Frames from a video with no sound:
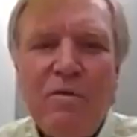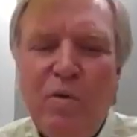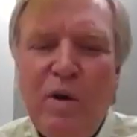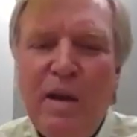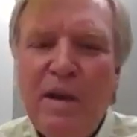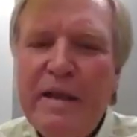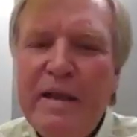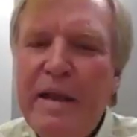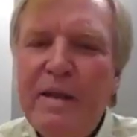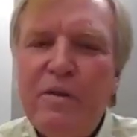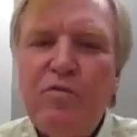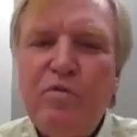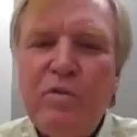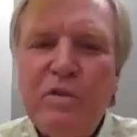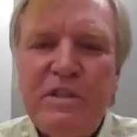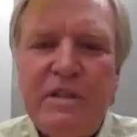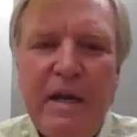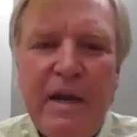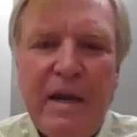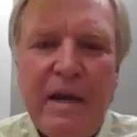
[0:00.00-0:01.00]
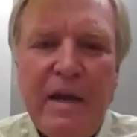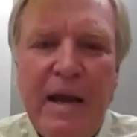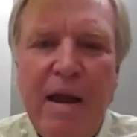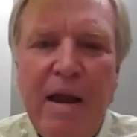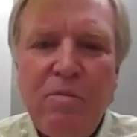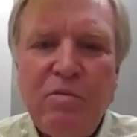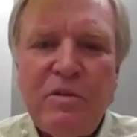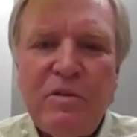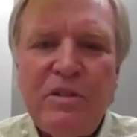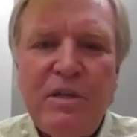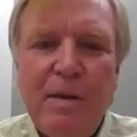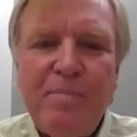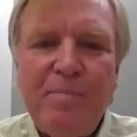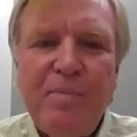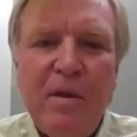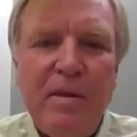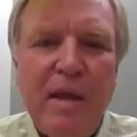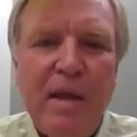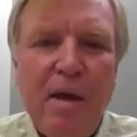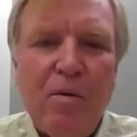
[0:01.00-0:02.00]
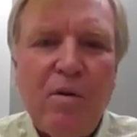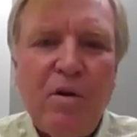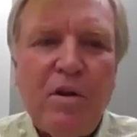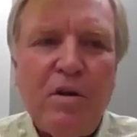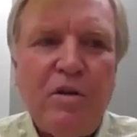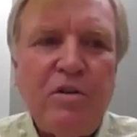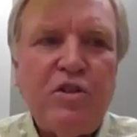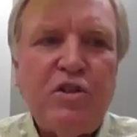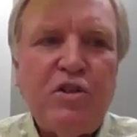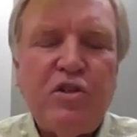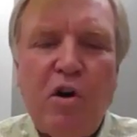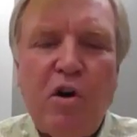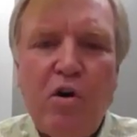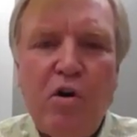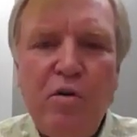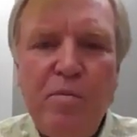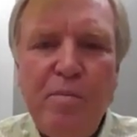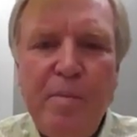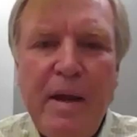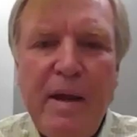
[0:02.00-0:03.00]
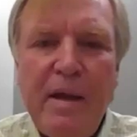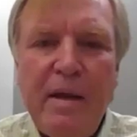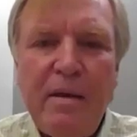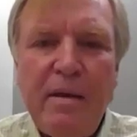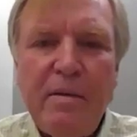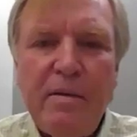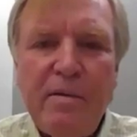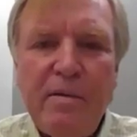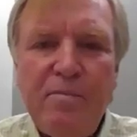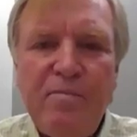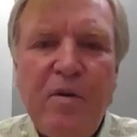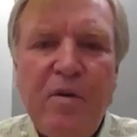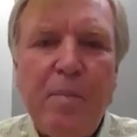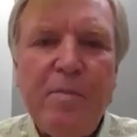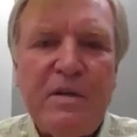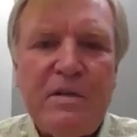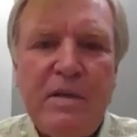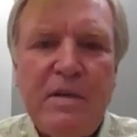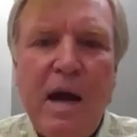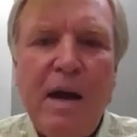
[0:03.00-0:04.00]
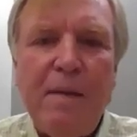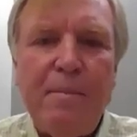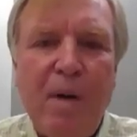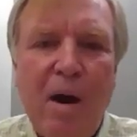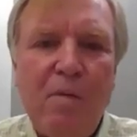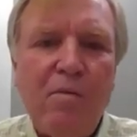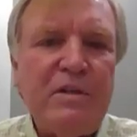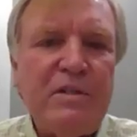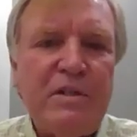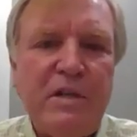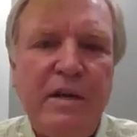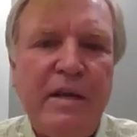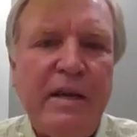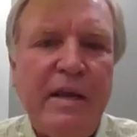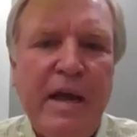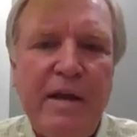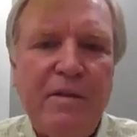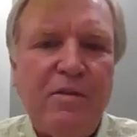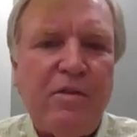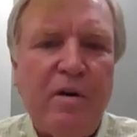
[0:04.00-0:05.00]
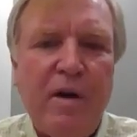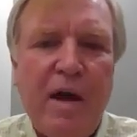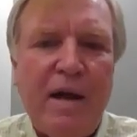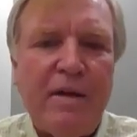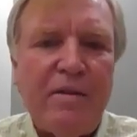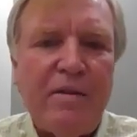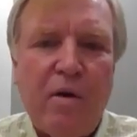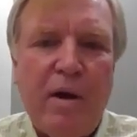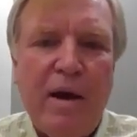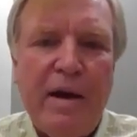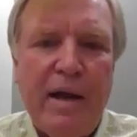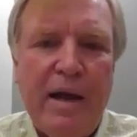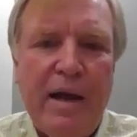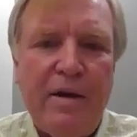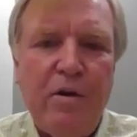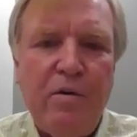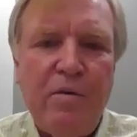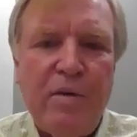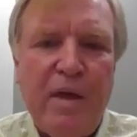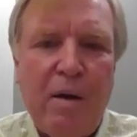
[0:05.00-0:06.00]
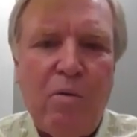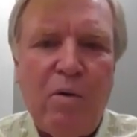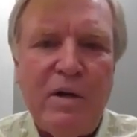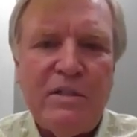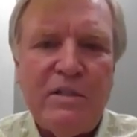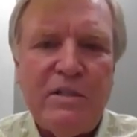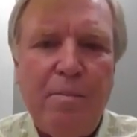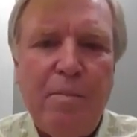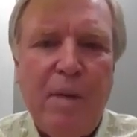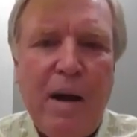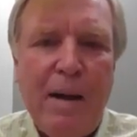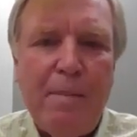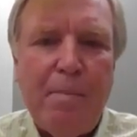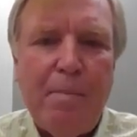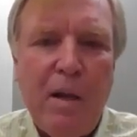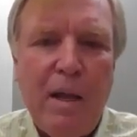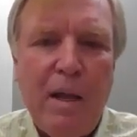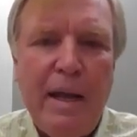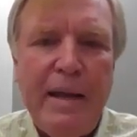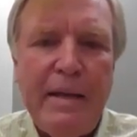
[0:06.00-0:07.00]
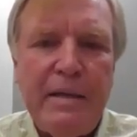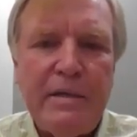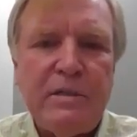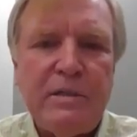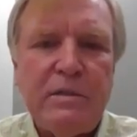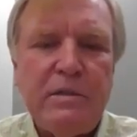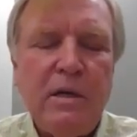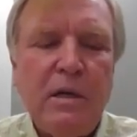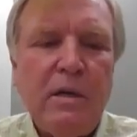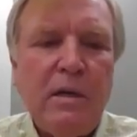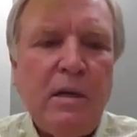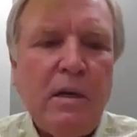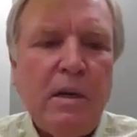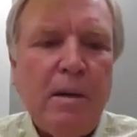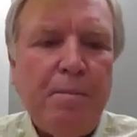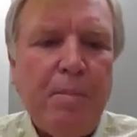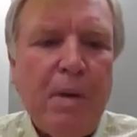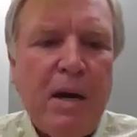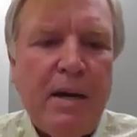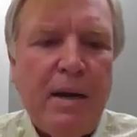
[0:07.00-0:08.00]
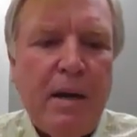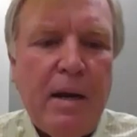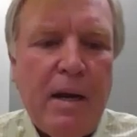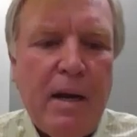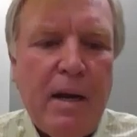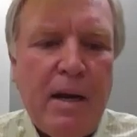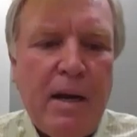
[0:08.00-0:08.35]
really interesting. And that was something that concerned me from the time I was in the 8th or 9th grade. I knew that wasn't my place, but